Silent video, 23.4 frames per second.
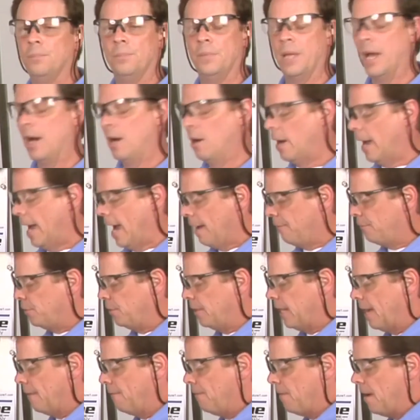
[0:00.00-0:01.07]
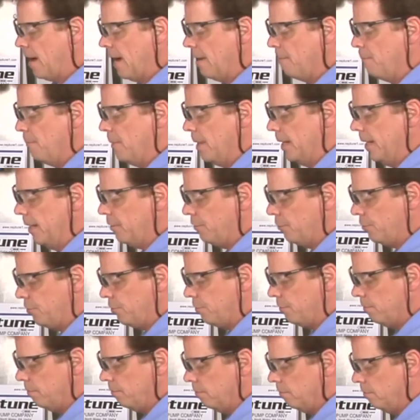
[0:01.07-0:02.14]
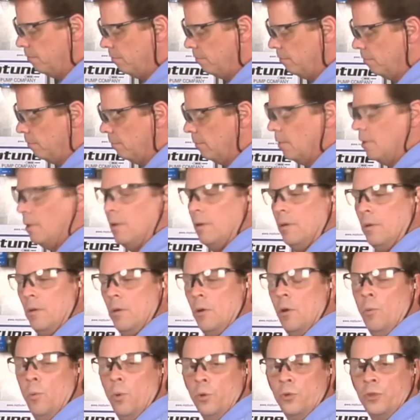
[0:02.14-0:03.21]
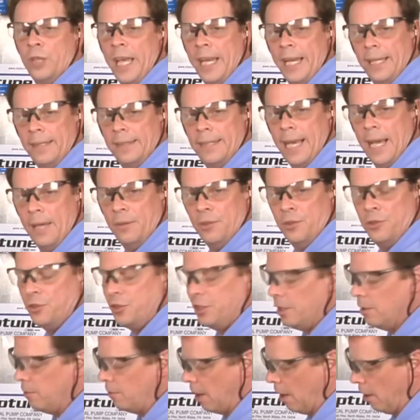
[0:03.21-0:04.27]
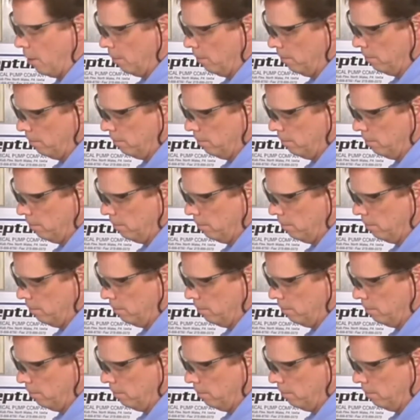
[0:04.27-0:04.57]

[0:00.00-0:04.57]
Now, after that five minutes, we'll take it down to zero.